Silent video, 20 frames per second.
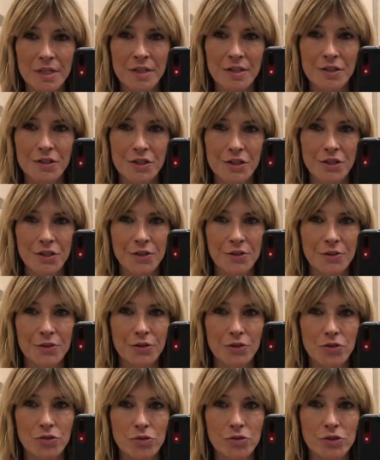Into to
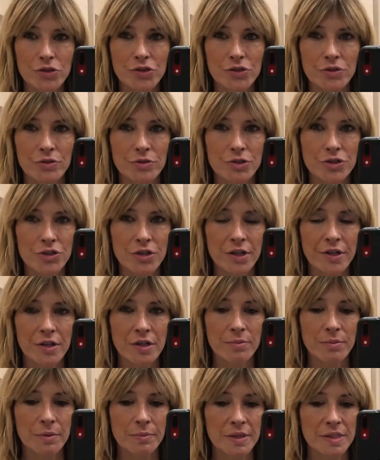Nordstrom to try a
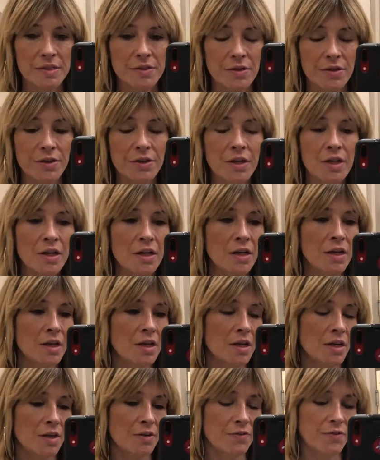couple of bits on
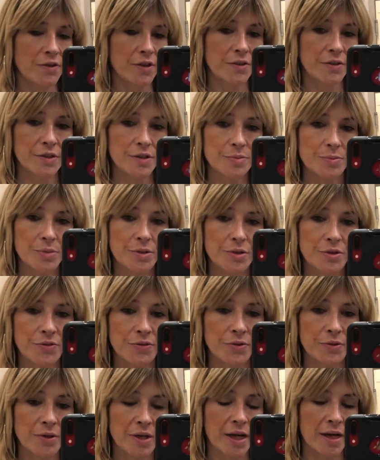and found this
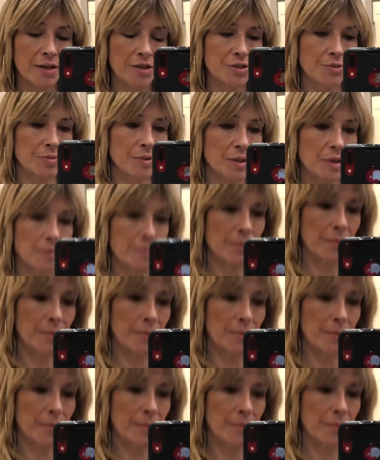beautiful cashmere